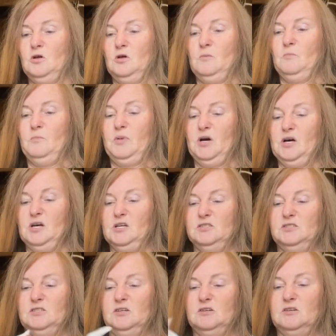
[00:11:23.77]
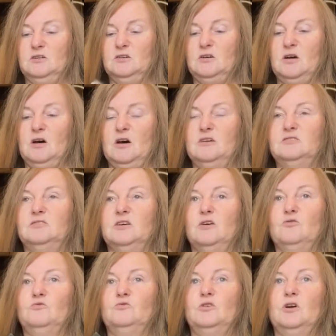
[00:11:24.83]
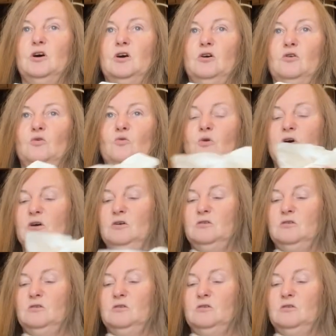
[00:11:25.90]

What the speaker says: But I don't know